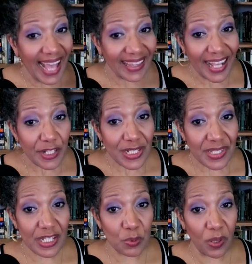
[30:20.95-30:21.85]
And not
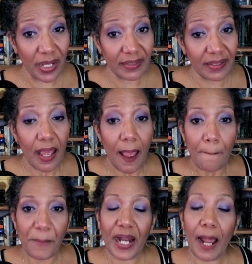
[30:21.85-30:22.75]
just his one,
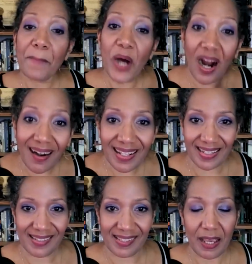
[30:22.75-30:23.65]
but a
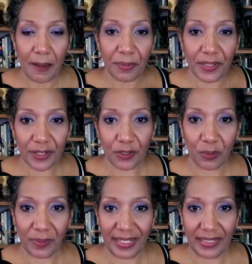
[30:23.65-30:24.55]
party's
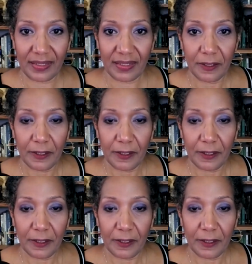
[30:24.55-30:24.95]
political win.